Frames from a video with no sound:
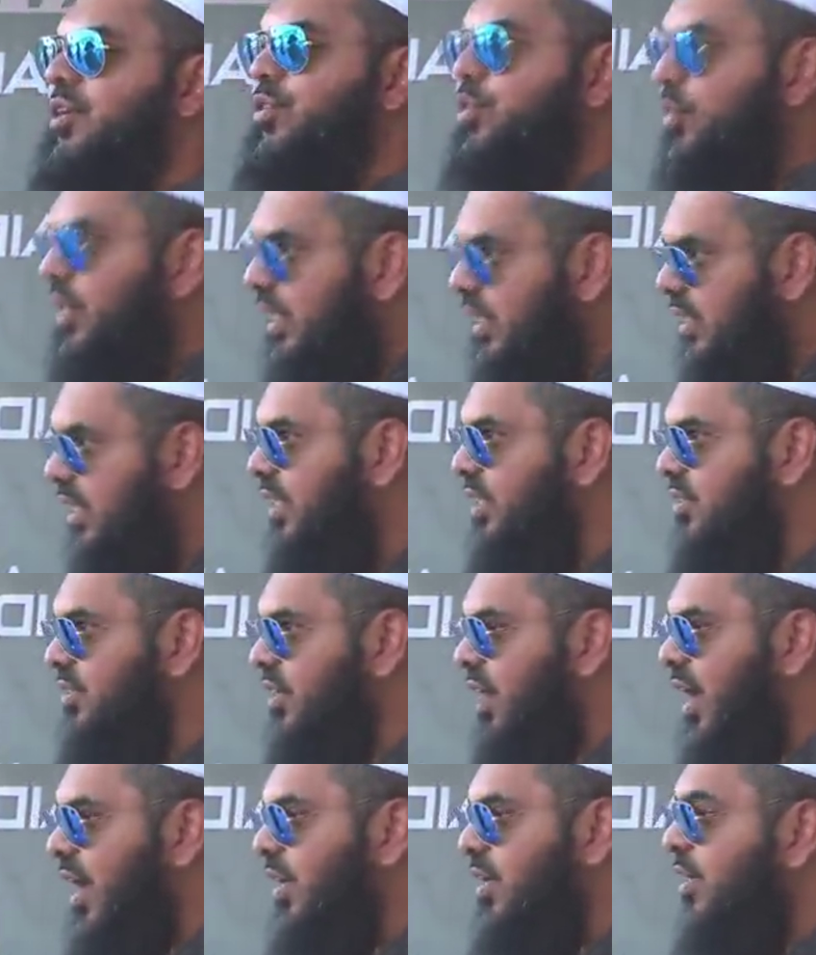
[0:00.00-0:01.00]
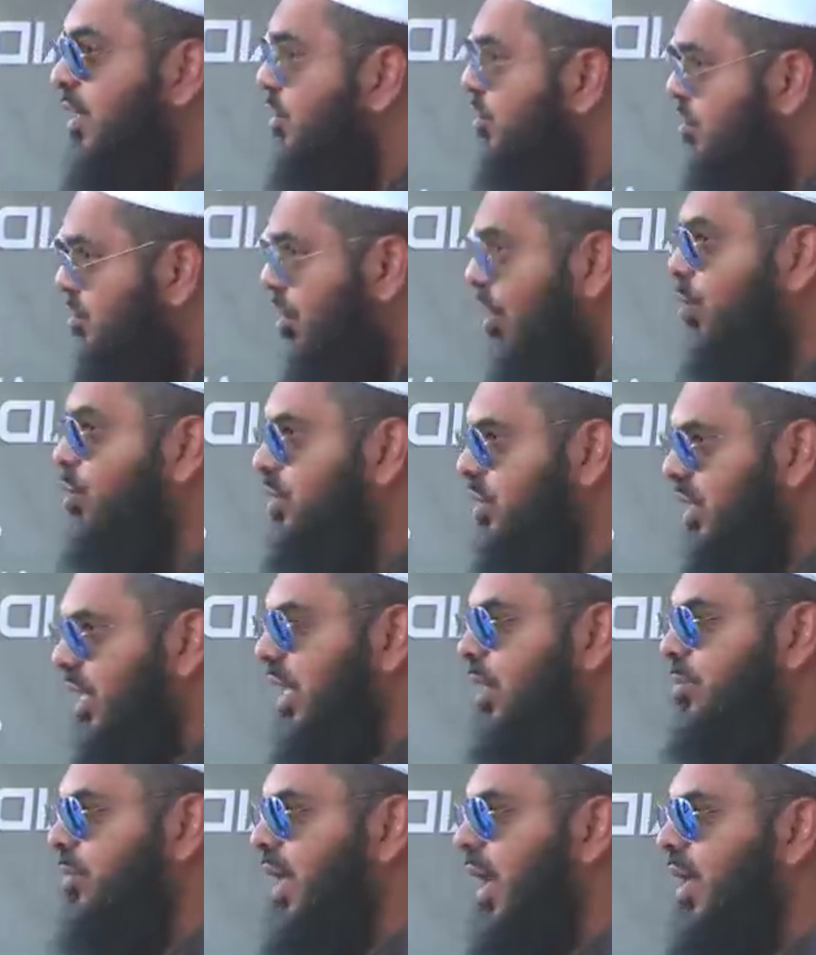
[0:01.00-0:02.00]
doing things right and you should always
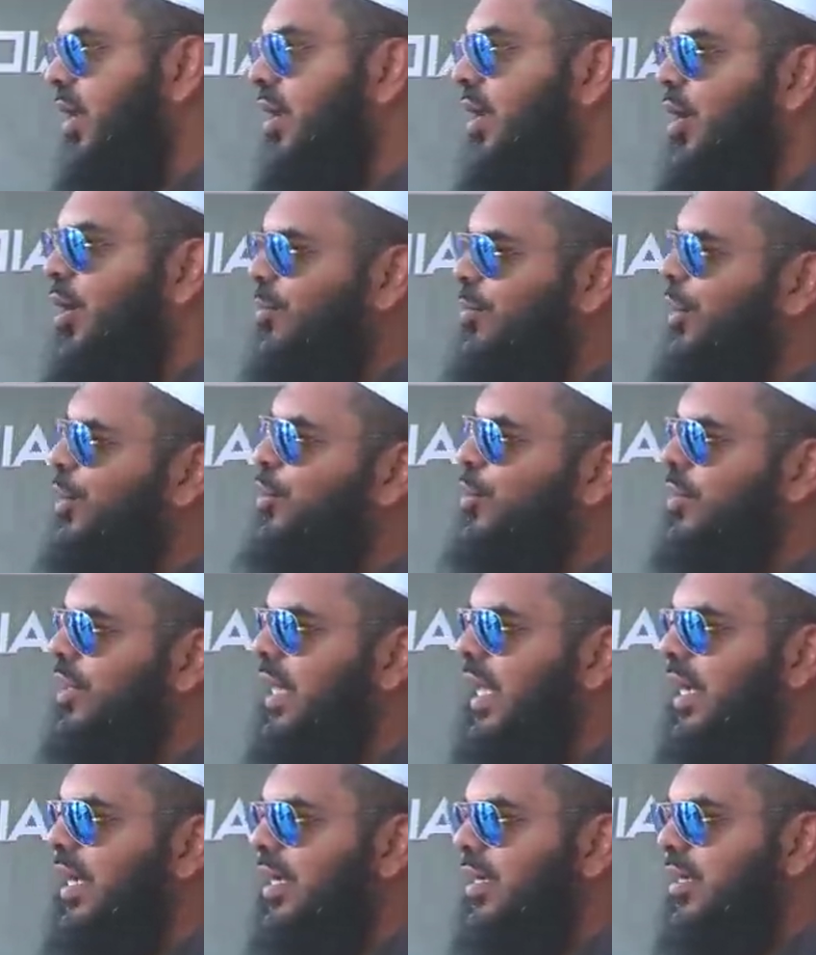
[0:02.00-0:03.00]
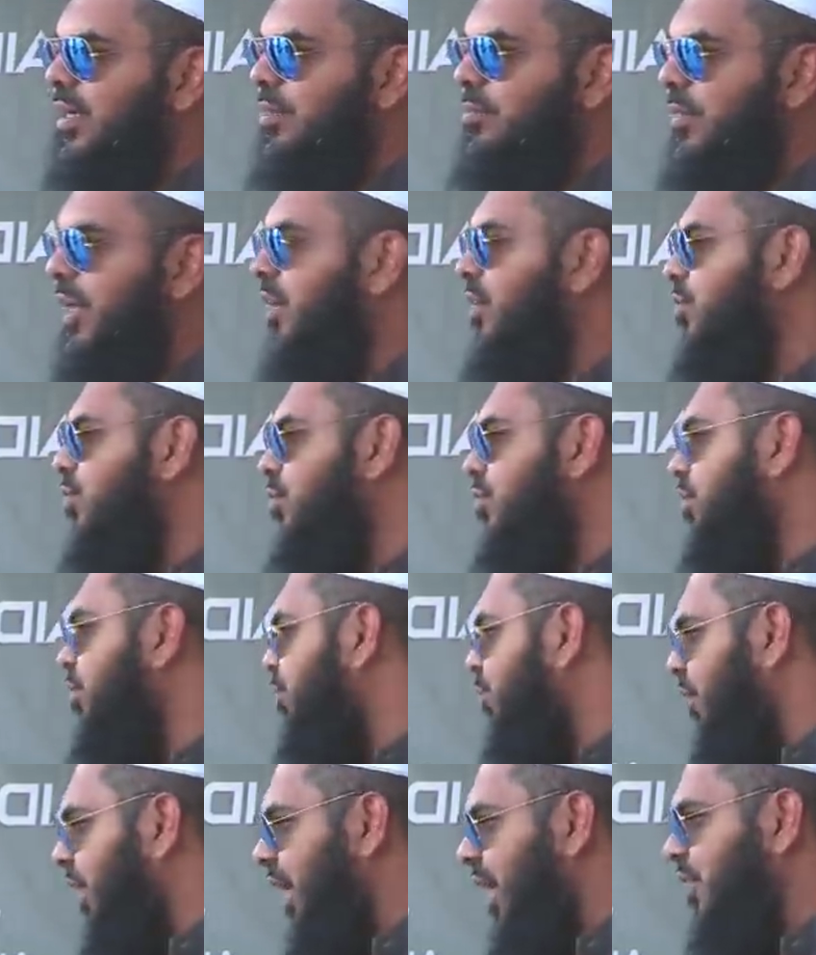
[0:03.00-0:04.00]
keep that but don't let it make you
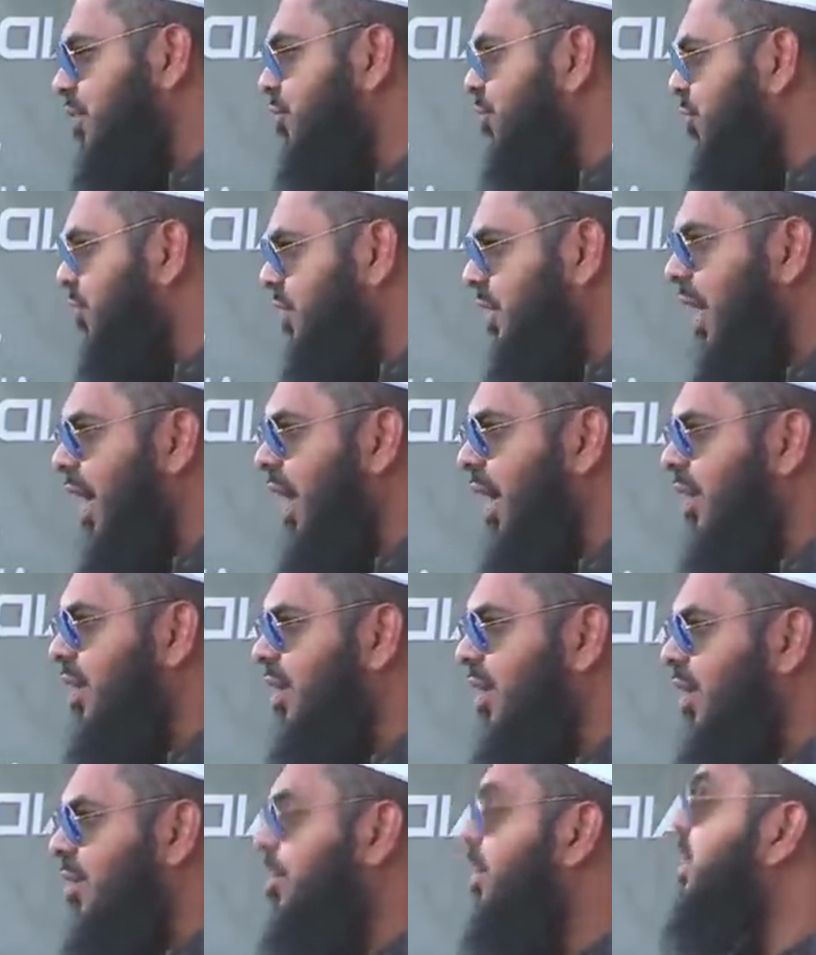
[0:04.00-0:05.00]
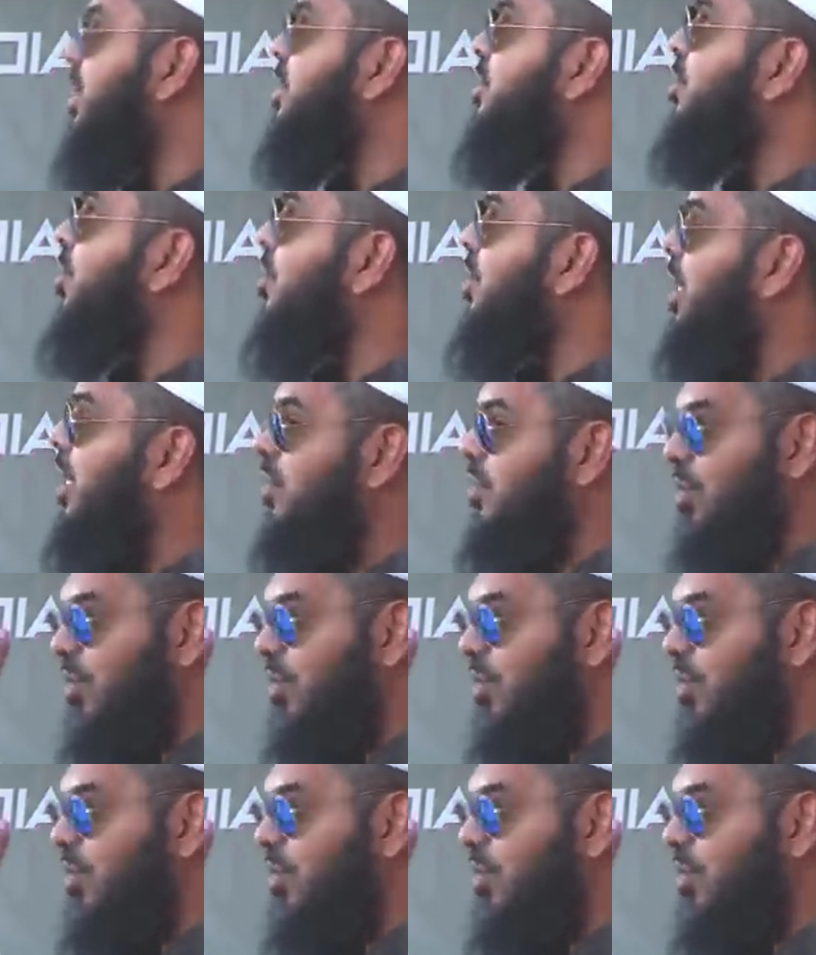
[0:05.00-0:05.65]
depressed or sad because your,